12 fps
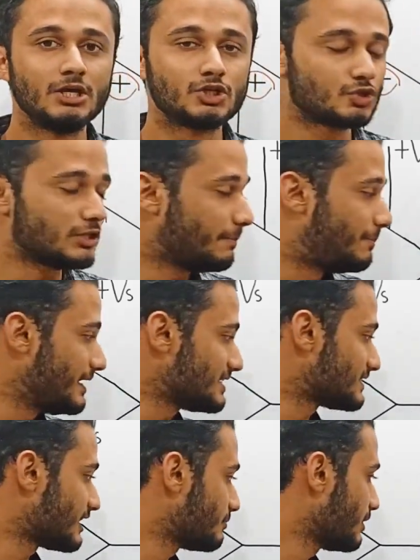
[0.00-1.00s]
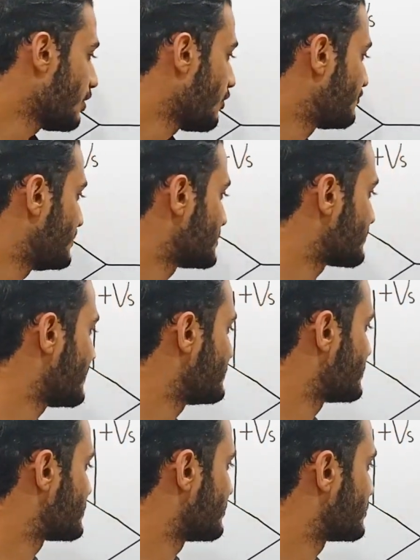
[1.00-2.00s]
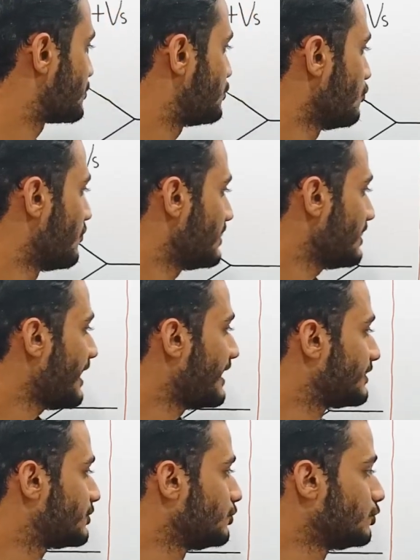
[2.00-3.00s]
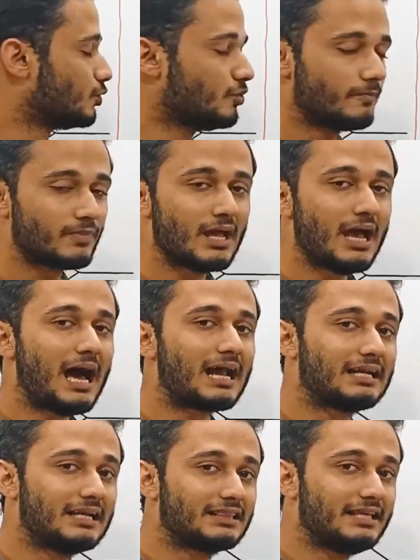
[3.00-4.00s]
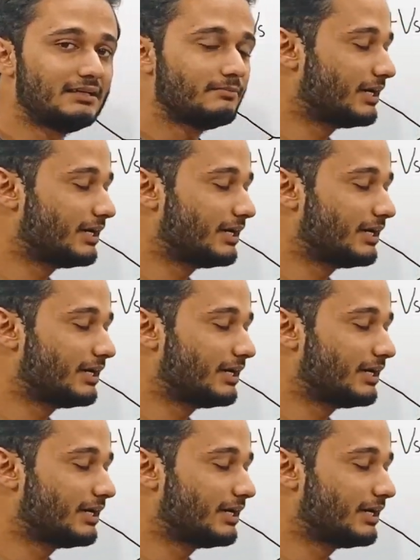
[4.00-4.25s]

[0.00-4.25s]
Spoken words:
So the base terminal of these transistors Q1 and Q2 are nothing